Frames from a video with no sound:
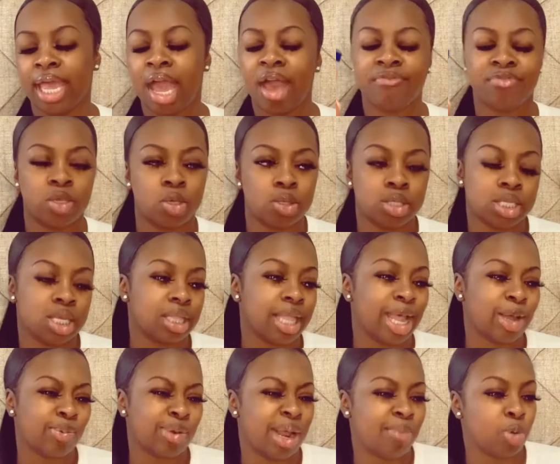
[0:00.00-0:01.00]
I've used it
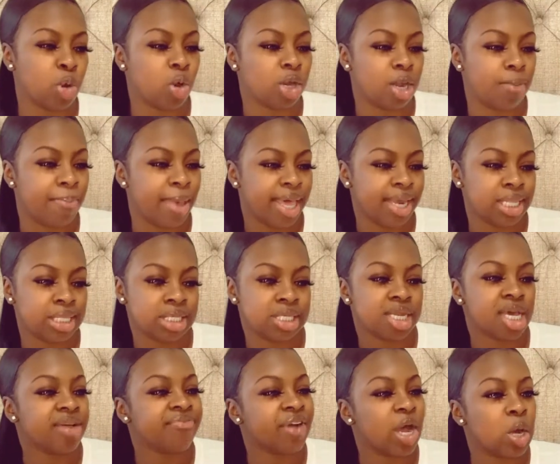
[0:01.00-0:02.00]
like when I'm going to bed and
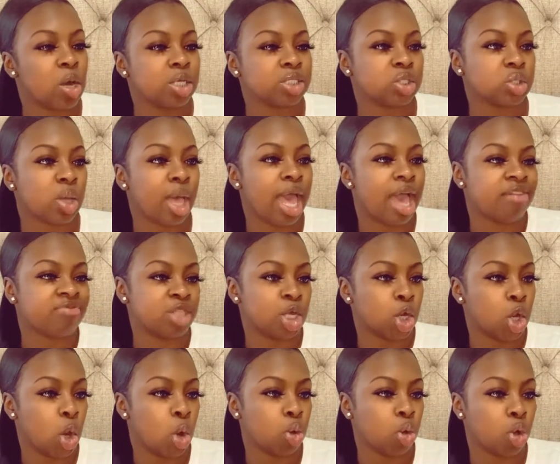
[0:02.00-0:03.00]
stuff. I also have the
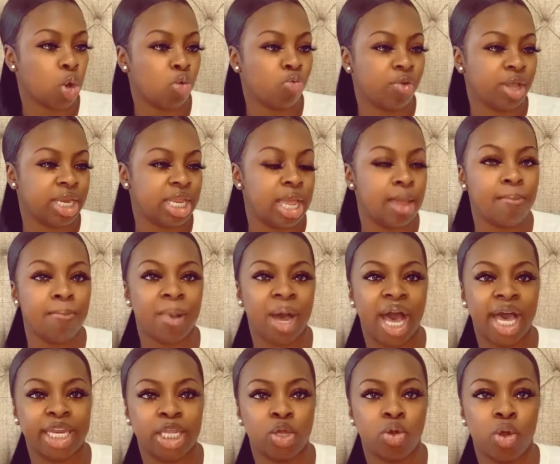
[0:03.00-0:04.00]
Cocoa Radiant
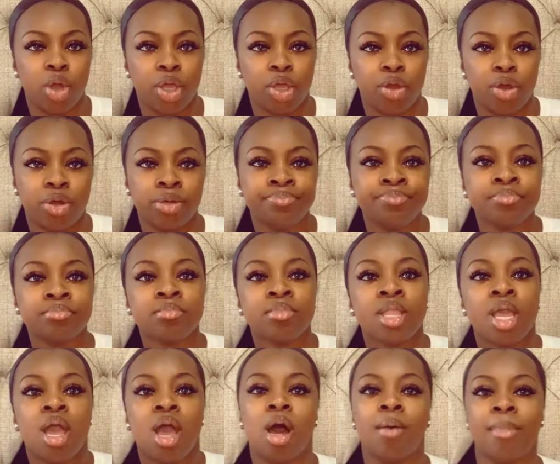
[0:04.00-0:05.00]
Body Oil.
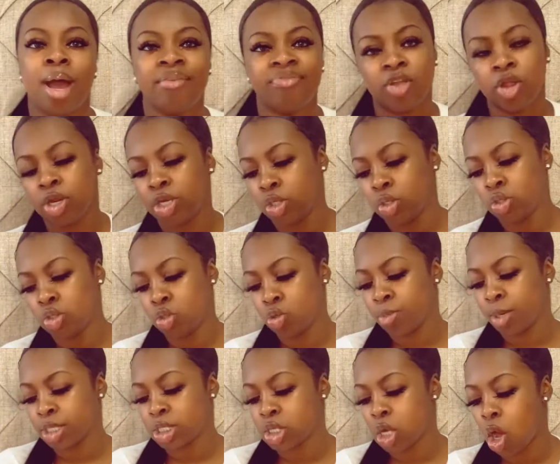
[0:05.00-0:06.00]
I've heard
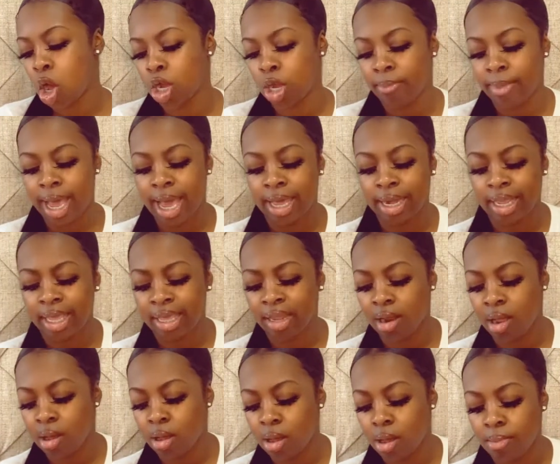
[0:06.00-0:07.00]
YouTubers talk about it.
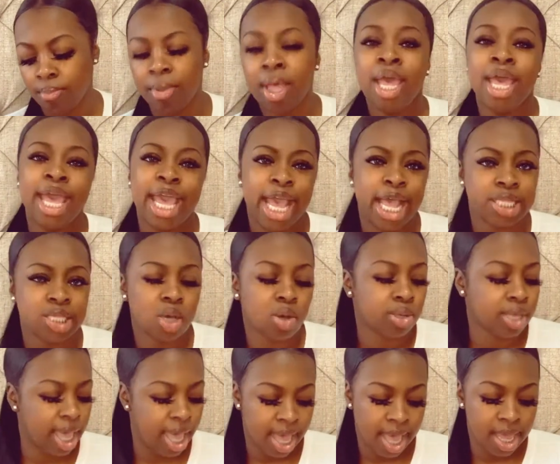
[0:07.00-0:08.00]
It's
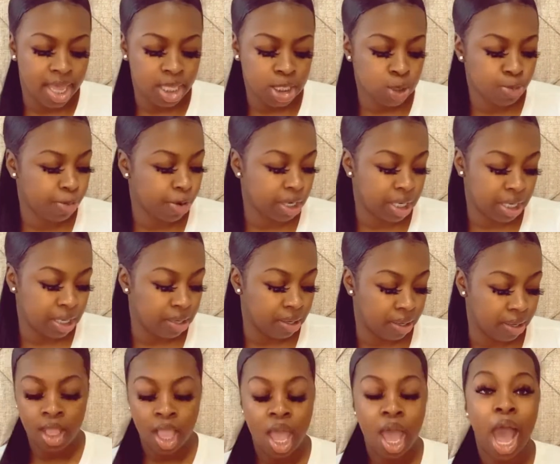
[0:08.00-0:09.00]
okay. It's pretty
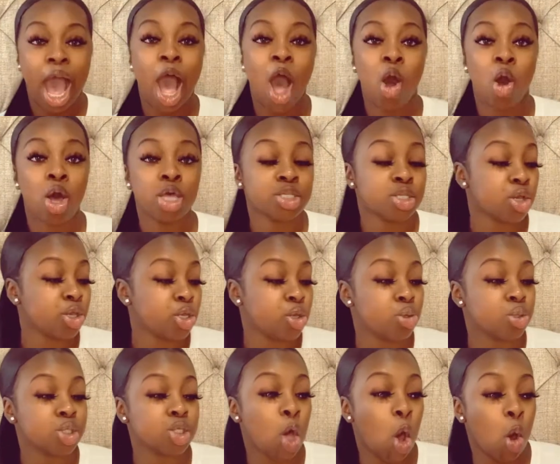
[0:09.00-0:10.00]
good. I also
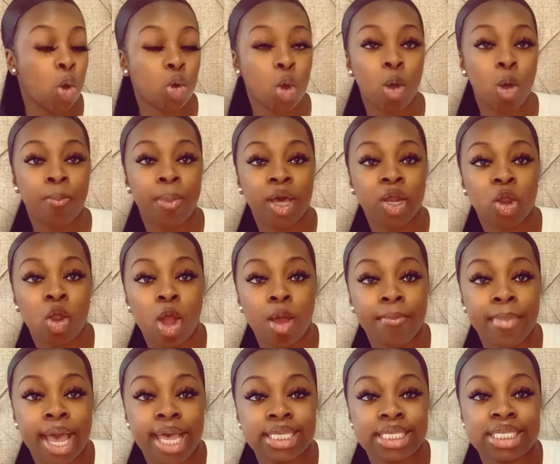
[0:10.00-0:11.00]
use cocoa butter on
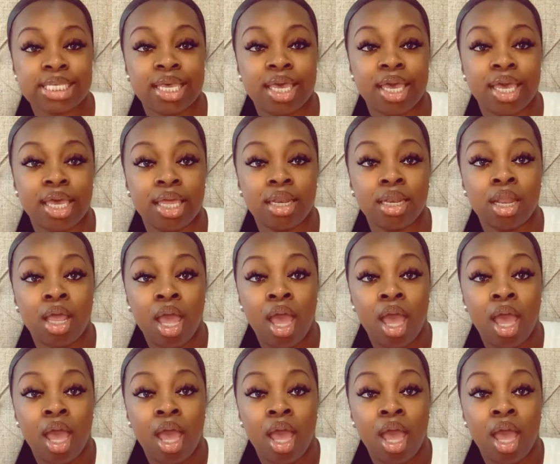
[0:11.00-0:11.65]
my skin.